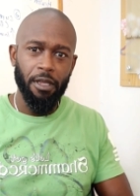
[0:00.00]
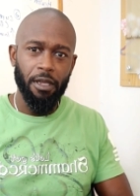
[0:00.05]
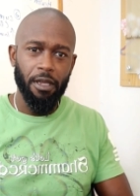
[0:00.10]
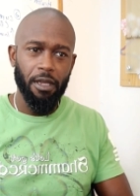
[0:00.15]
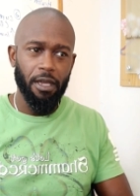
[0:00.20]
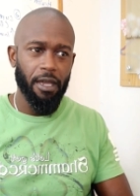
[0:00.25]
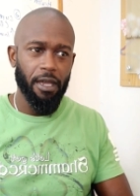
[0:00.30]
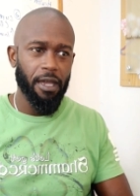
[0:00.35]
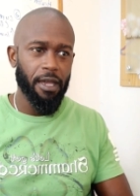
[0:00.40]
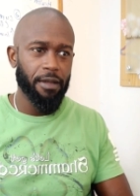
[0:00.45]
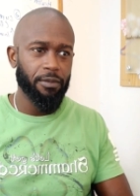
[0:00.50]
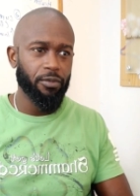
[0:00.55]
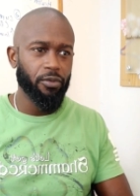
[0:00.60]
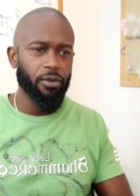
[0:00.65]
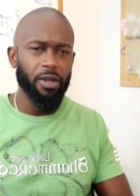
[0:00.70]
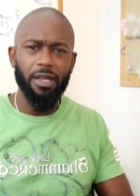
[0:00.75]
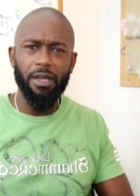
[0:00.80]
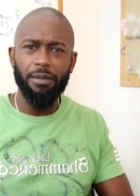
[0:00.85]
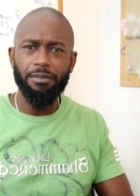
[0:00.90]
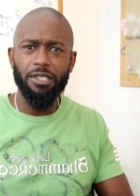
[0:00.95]
And
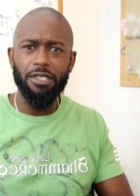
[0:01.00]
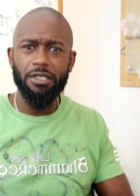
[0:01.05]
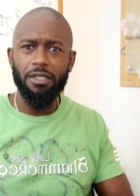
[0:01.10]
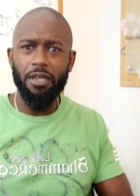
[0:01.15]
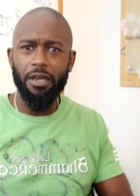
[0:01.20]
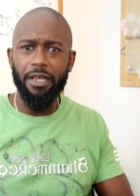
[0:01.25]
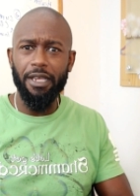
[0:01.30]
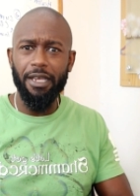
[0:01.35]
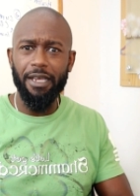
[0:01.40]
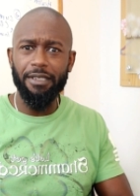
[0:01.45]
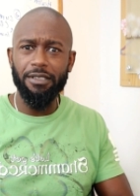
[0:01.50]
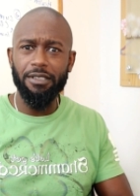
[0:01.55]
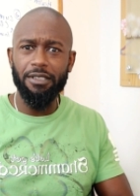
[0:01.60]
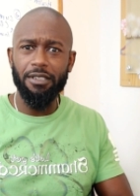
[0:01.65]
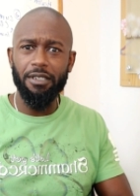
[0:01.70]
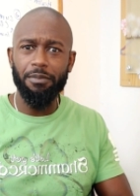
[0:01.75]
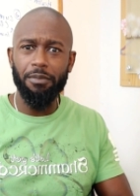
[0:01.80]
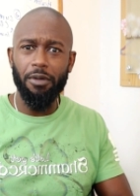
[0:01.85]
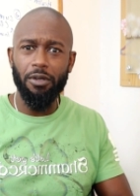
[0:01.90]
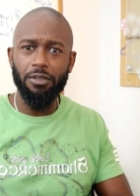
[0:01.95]
really I'm just going to get
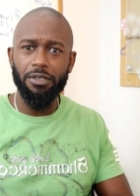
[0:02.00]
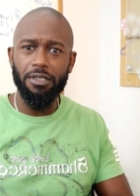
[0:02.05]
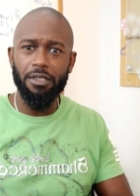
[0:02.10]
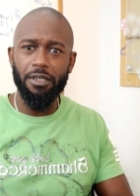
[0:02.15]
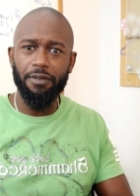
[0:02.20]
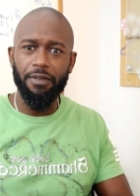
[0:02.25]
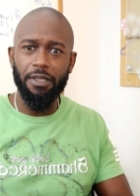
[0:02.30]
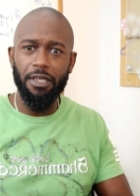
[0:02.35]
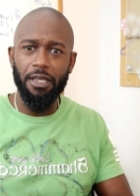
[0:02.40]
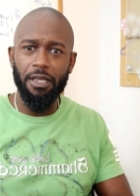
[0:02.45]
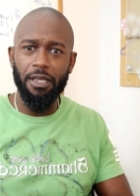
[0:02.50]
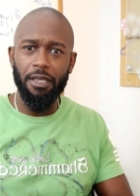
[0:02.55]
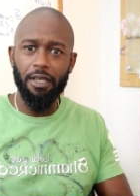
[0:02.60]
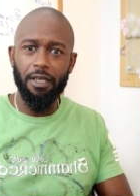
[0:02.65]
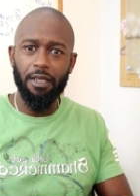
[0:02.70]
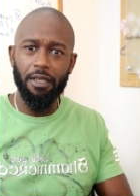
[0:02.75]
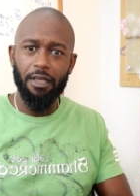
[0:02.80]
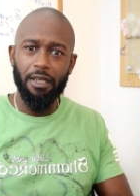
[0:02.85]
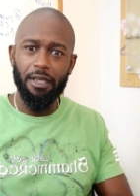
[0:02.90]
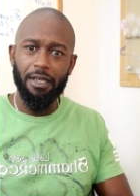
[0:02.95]
into most of
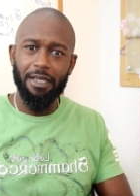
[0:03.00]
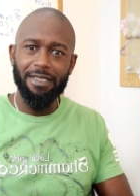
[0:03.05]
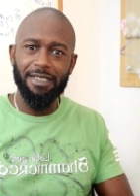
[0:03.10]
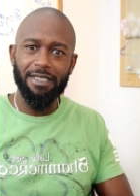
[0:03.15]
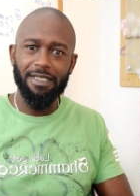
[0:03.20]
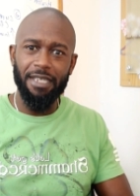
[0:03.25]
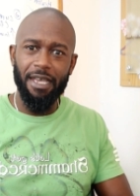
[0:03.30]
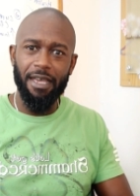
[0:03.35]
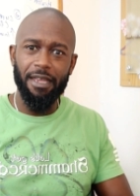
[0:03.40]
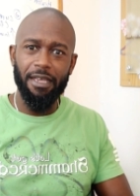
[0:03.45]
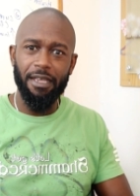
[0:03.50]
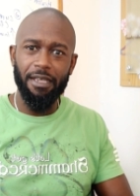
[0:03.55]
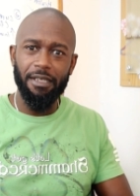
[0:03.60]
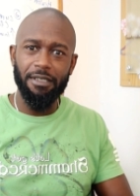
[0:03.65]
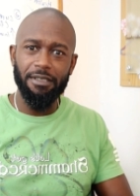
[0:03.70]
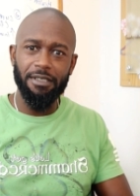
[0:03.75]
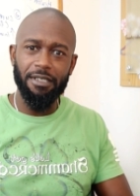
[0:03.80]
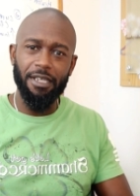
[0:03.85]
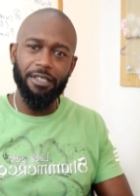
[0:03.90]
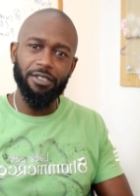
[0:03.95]
the
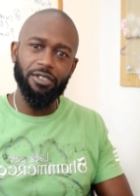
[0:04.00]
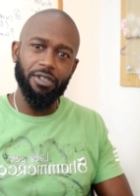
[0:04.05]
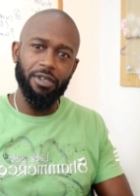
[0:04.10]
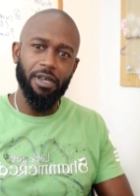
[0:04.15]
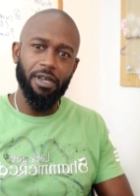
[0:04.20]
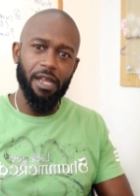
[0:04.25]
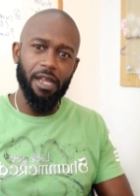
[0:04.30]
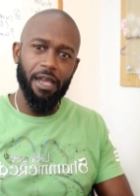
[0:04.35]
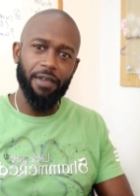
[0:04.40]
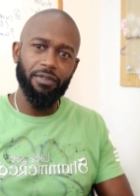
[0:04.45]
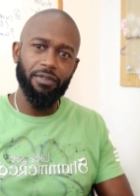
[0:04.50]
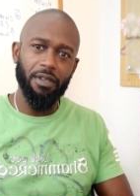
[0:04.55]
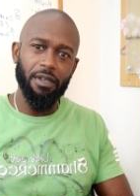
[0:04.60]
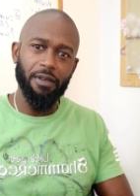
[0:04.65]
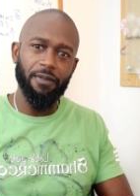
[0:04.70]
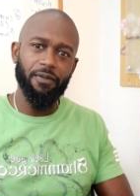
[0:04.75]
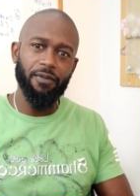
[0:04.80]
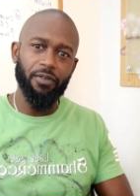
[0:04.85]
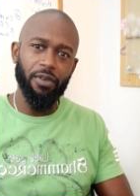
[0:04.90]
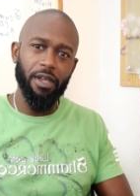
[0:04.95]
settings that you're going to have to
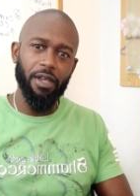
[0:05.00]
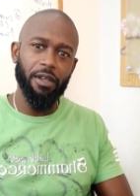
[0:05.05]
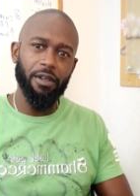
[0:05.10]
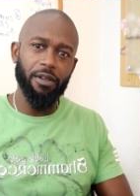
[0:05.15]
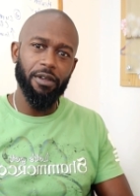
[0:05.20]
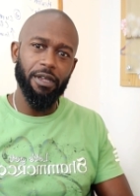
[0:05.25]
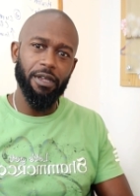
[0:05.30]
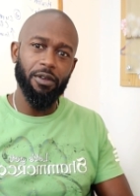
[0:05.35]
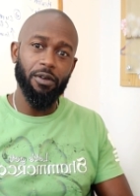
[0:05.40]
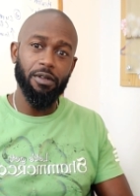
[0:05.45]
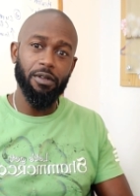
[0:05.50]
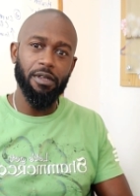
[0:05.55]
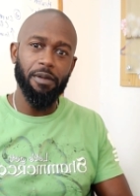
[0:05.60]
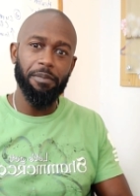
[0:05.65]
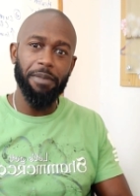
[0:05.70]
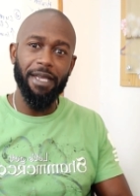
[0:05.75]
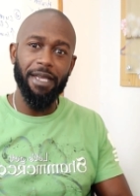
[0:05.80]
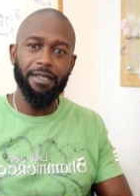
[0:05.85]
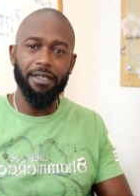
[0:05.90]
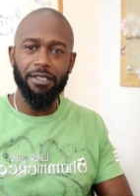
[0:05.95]
configure in order to
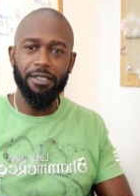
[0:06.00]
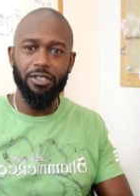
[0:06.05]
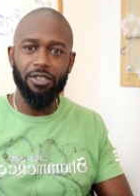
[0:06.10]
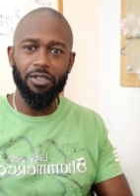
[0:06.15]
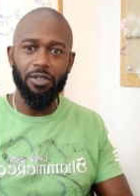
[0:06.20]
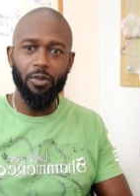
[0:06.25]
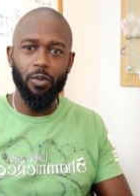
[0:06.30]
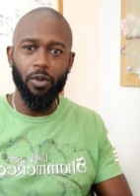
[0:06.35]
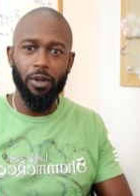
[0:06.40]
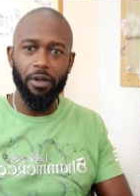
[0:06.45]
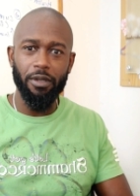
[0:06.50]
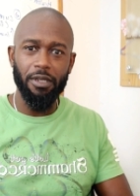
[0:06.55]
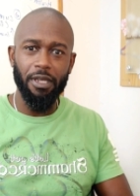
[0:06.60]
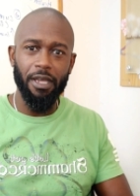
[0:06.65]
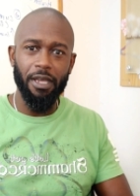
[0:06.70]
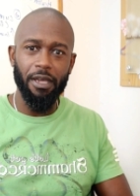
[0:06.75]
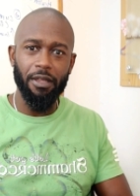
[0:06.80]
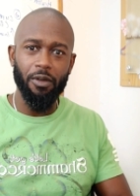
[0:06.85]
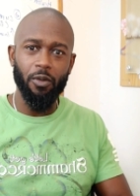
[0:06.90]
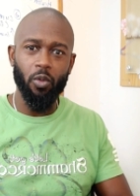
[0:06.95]
make these two work
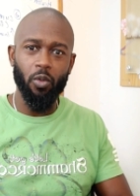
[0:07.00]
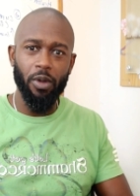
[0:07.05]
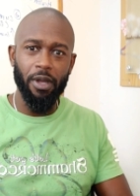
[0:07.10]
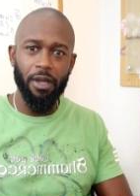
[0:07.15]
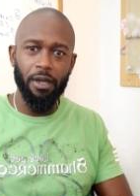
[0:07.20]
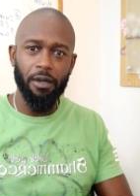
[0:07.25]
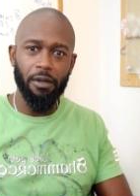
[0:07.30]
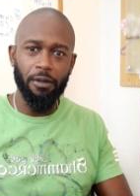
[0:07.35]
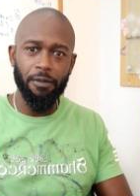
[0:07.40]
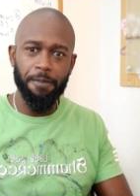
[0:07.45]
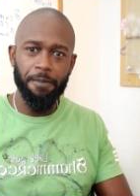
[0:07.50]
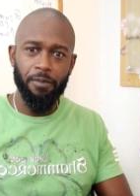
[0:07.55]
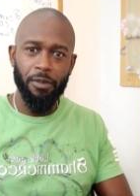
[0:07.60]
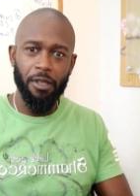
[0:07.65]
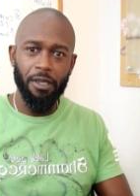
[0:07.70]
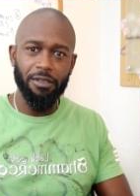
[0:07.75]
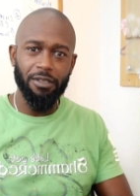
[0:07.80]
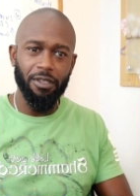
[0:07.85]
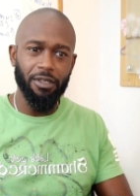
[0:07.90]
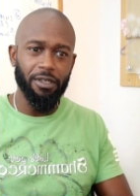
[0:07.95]
together well,
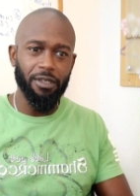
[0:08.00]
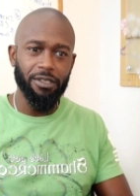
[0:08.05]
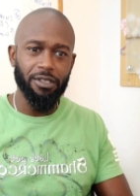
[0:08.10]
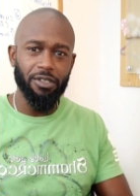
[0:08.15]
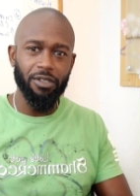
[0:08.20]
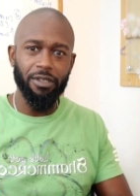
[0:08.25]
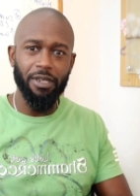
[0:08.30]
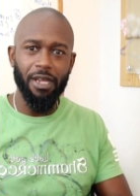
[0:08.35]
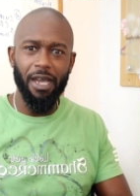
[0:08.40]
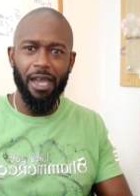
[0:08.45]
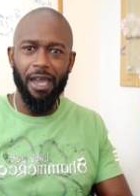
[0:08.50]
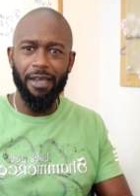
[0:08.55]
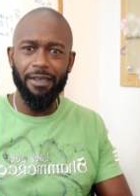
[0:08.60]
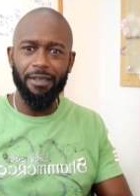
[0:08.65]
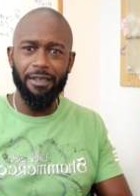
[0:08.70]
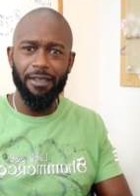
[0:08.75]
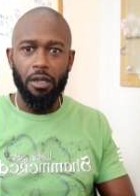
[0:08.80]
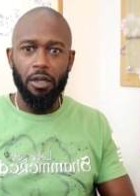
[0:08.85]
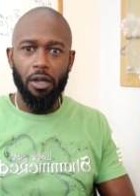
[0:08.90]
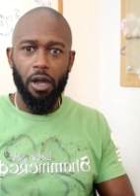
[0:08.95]
so that you're not
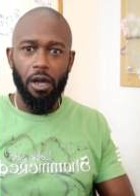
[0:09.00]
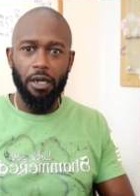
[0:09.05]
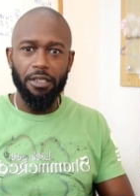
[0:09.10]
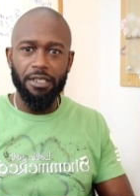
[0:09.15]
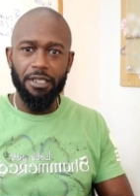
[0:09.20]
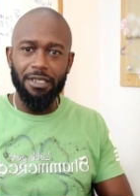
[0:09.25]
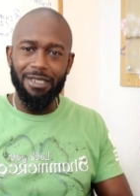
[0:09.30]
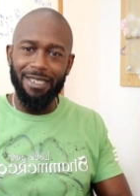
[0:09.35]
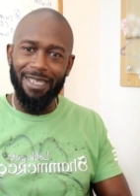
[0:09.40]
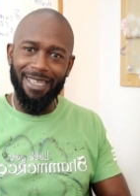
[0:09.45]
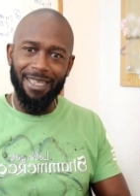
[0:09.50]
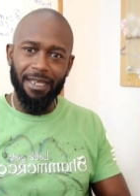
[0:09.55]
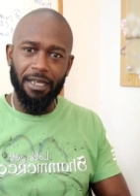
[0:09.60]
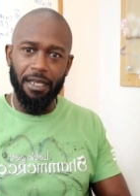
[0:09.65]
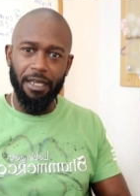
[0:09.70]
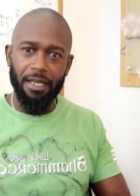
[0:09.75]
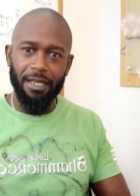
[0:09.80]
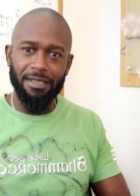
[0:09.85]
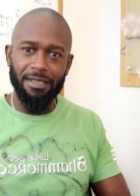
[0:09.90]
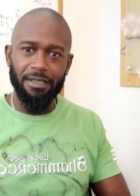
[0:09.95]
causing any
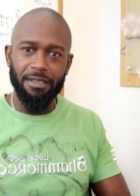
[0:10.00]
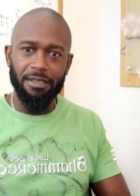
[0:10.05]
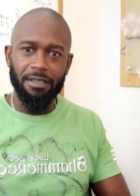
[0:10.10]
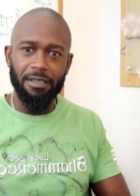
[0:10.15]
in